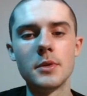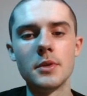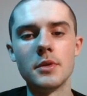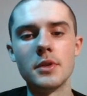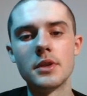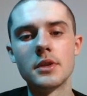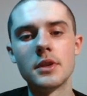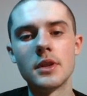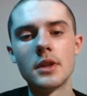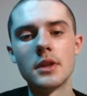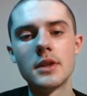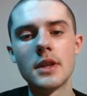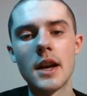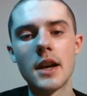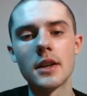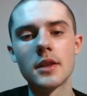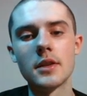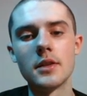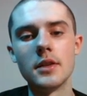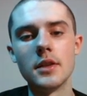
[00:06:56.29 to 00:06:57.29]
You just
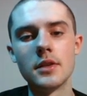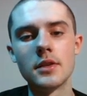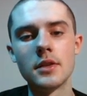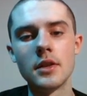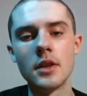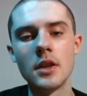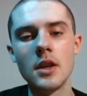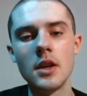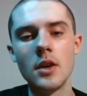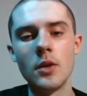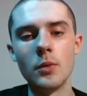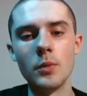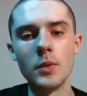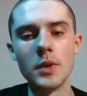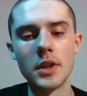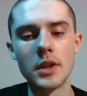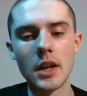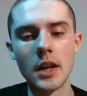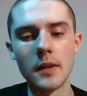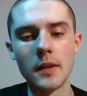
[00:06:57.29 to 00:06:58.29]
attack this
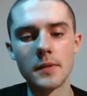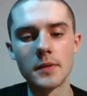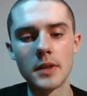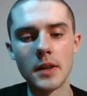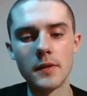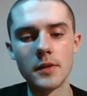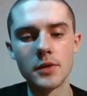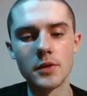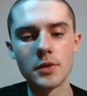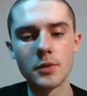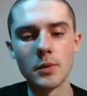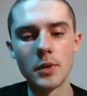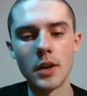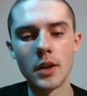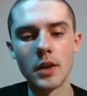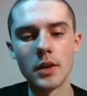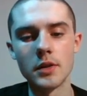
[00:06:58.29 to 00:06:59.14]
weak f7 square.